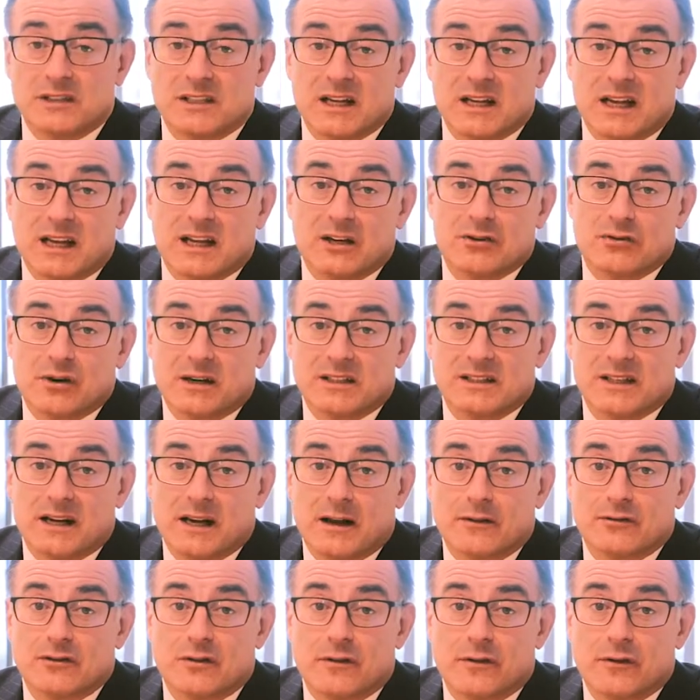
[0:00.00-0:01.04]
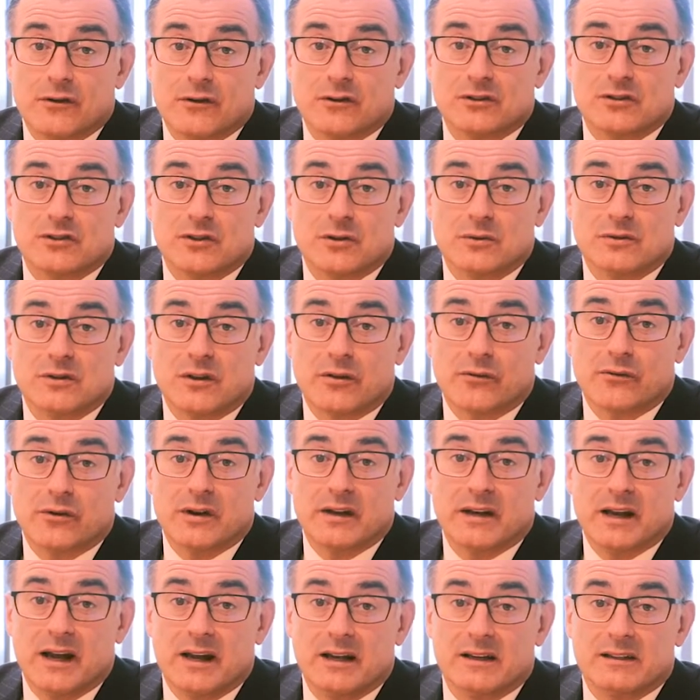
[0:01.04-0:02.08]
sticky dressing after the first 2 to
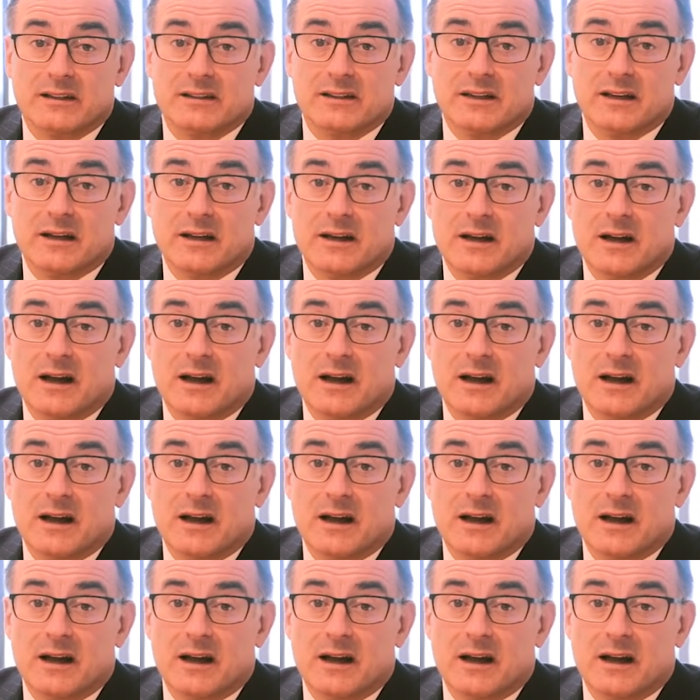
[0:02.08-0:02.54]
3 days.